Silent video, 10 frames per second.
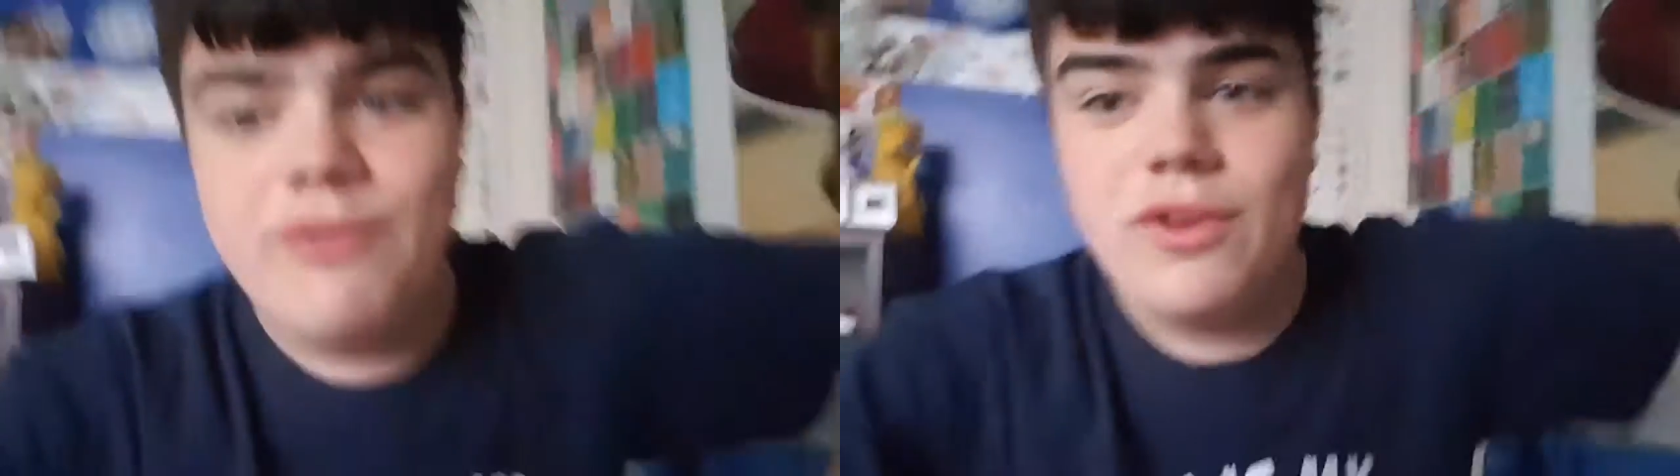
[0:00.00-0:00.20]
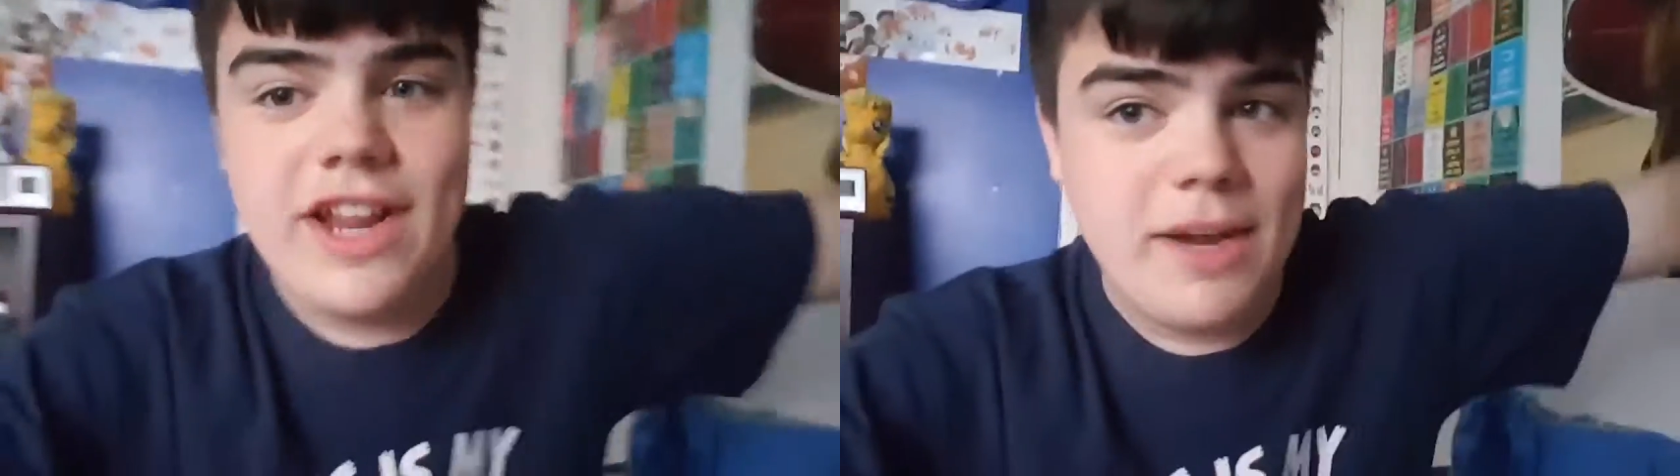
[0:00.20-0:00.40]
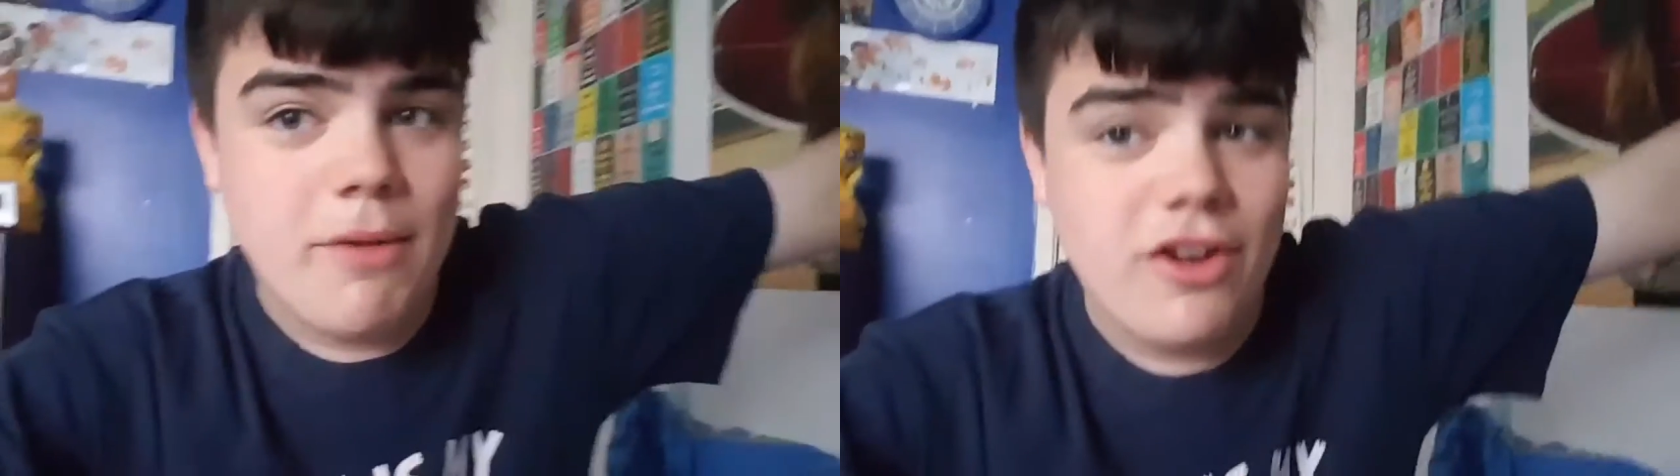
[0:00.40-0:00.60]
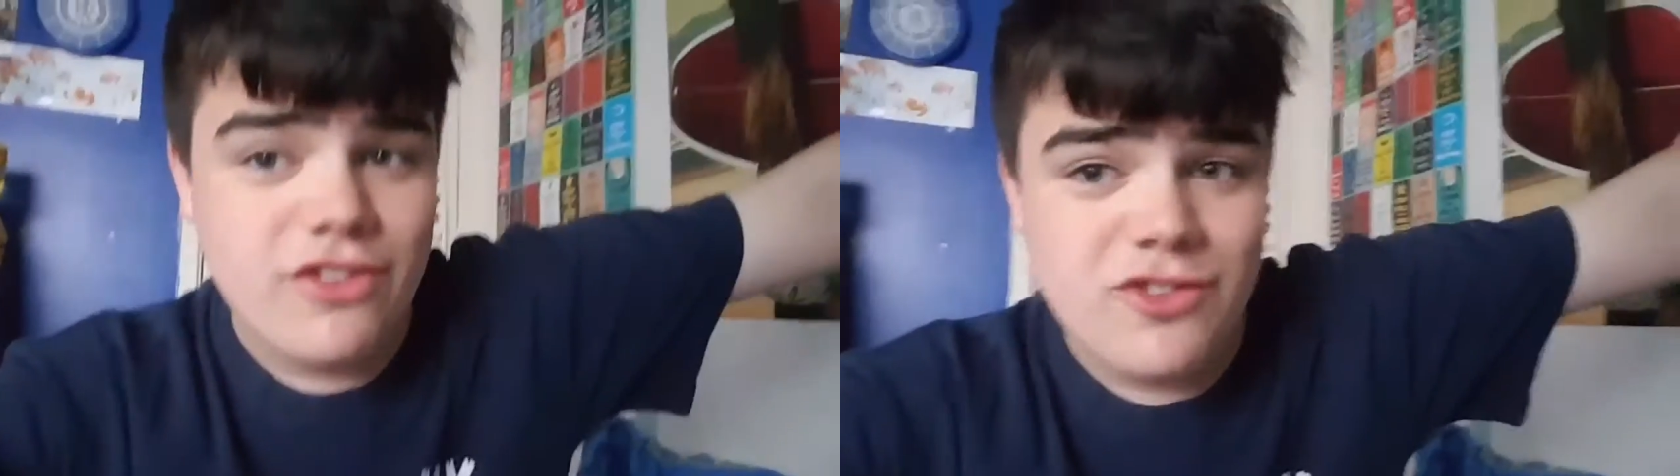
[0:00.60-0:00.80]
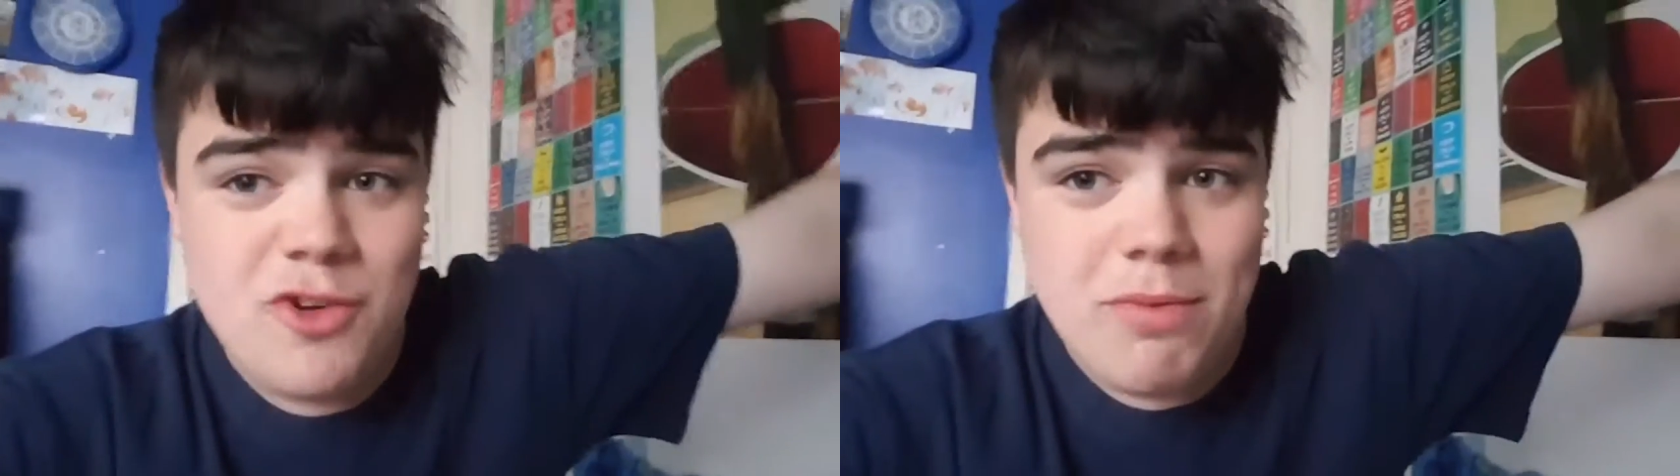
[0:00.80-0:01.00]
for Kingdom
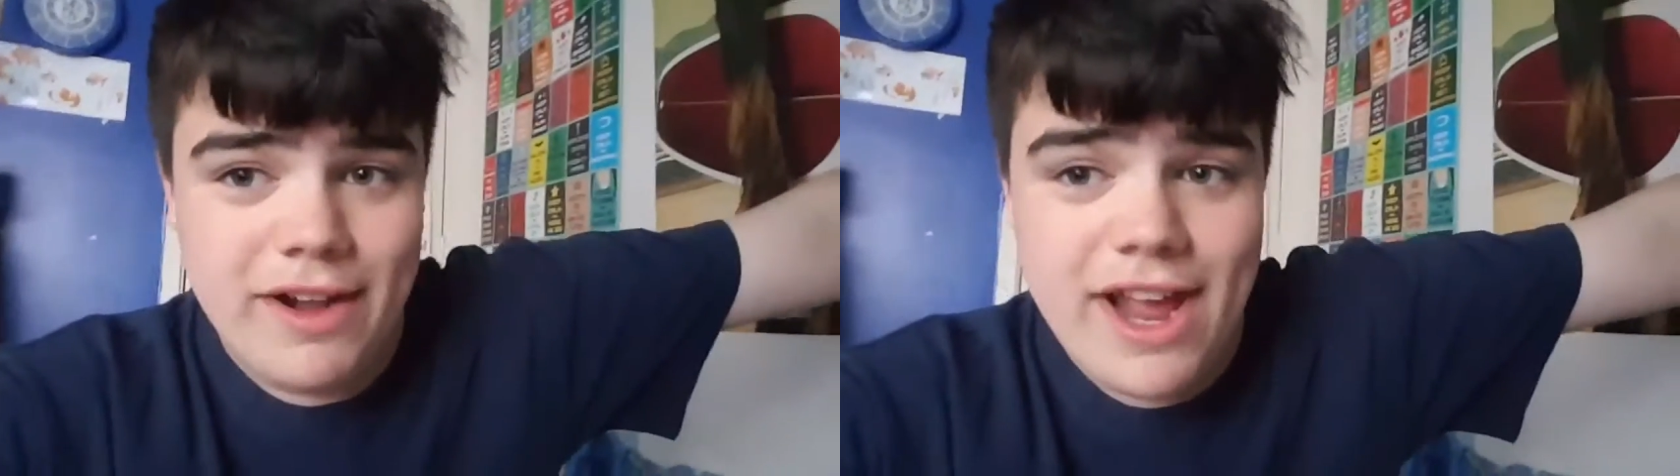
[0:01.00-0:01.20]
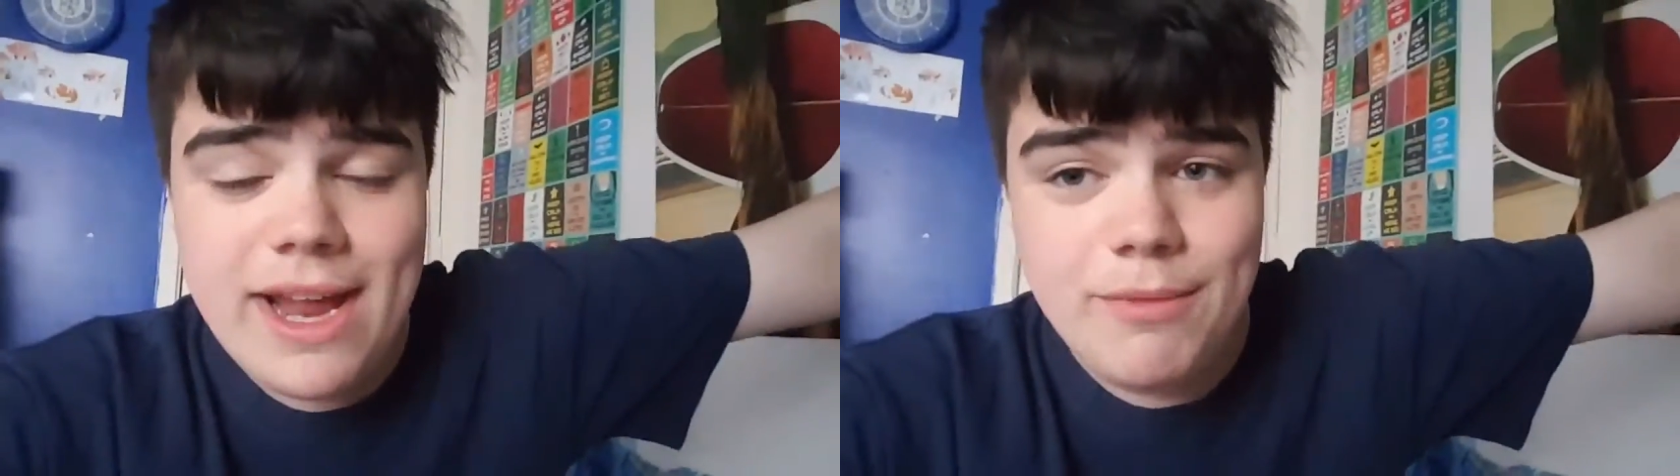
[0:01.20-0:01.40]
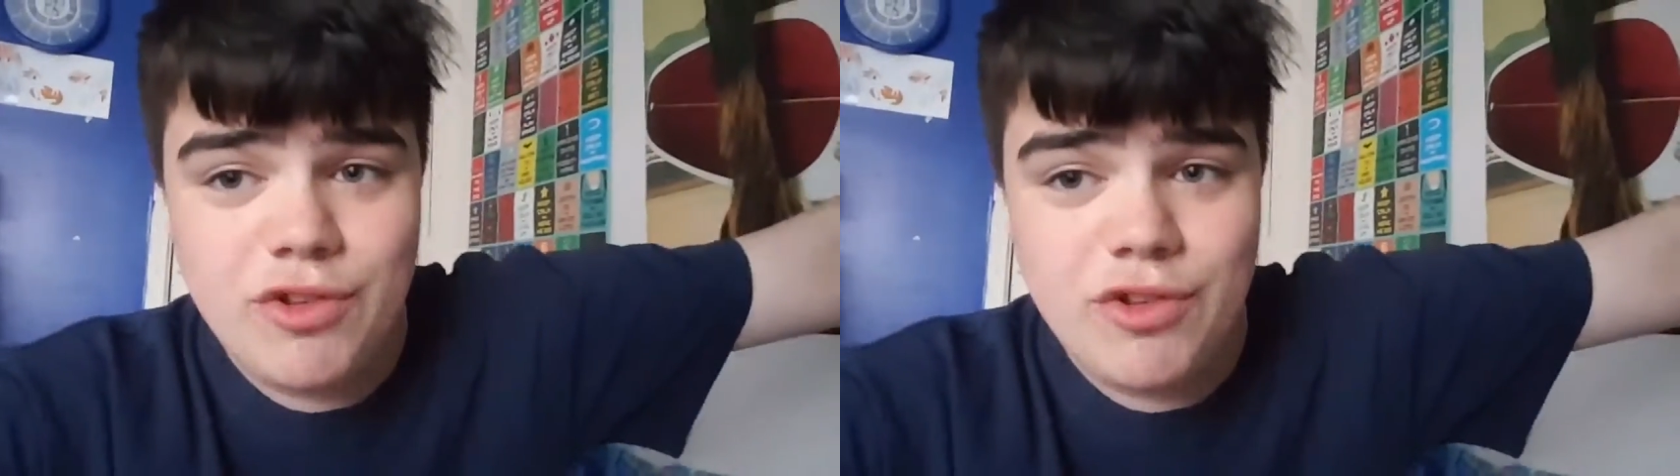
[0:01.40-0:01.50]
Hearts 2.8.